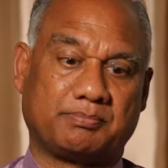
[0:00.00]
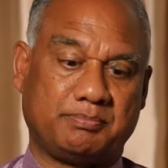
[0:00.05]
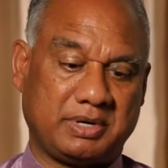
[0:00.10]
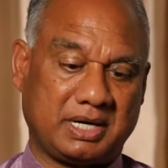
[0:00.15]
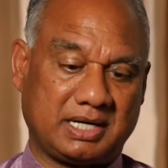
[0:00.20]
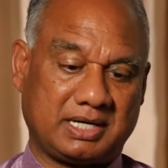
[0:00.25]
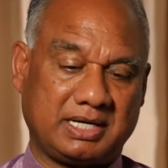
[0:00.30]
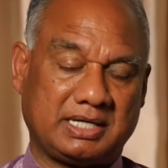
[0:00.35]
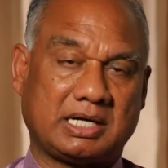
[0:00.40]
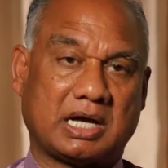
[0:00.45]

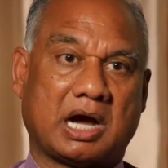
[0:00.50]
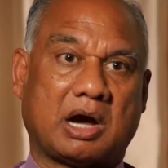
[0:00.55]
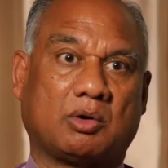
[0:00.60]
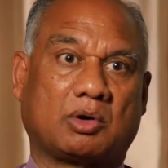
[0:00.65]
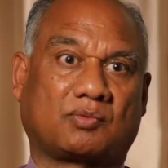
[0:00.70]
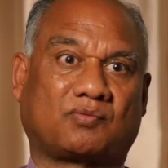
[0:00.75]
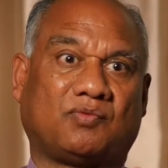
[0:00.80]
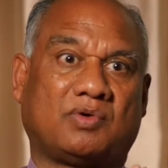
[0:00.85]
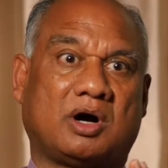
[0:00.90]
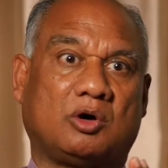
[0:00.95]
building,
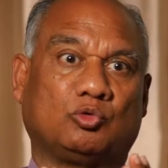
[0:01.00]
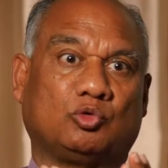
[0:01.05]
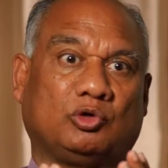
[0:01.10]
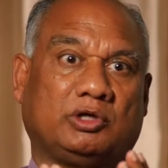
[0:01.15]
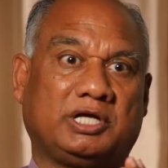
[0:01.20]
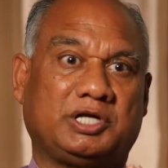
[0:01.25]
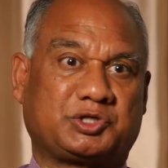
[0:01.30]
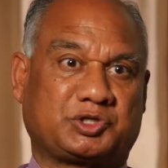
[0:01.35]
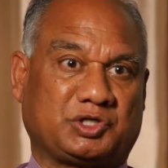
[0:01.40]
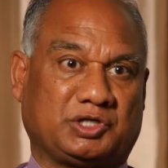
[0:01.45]
our
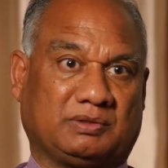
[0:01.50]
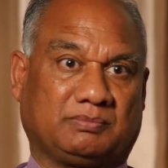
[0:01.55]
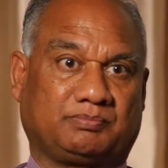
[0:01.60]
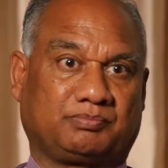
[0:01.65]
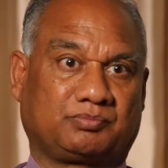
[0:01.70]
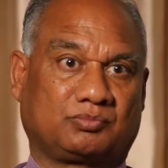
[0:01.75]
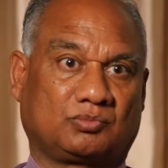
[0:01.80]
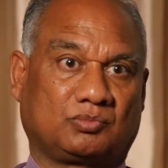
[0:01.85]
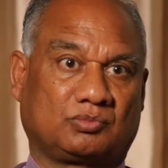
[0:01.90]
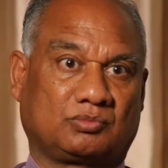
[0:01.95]
foundation.
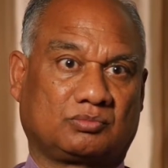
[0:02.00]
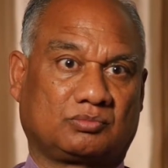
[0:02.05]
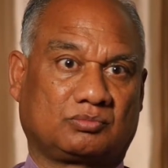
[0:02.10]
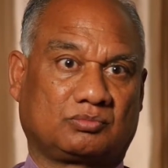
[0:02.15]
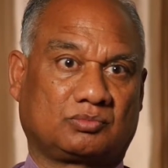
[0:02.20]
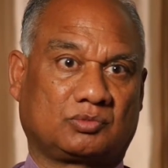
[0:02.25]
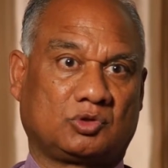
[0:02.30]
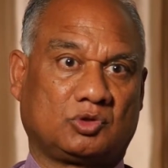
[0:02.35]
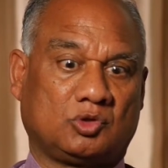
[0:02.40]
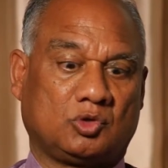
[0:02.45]

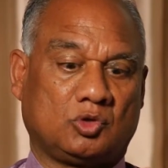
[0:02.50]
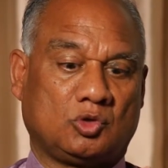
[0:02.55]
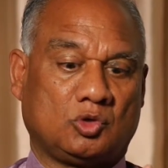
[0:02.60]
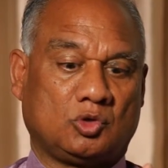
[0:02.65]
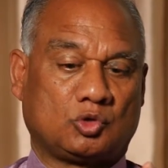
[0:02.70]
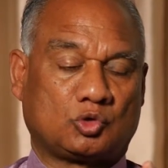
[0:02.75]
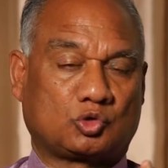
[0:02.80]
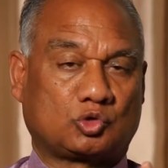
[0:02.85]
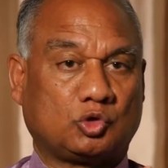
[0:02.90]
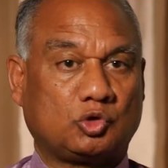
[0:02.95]

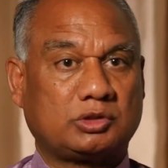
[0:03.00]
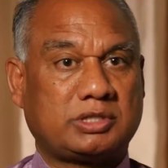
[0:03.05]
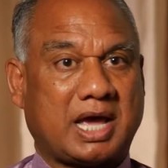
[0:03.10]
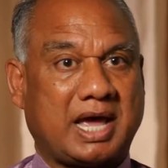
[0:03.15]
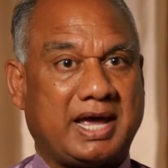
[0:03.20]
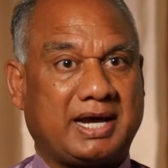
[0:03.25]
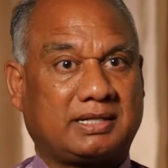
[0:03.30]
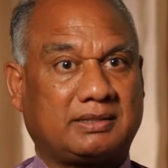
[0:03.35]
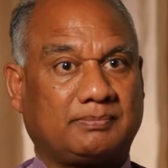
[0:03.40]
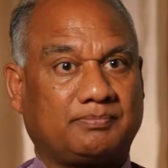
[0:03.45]
So
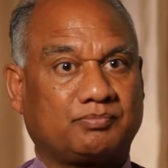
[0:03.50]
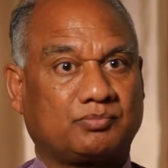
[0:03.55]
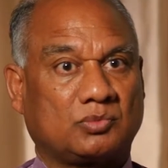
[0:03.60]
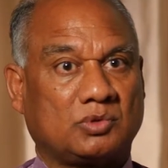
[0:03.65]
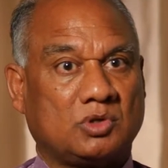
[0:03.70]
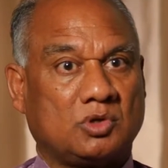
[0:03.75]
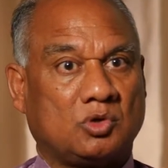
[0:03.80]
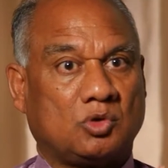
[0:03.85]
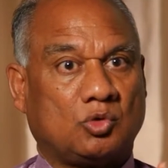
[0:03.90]
that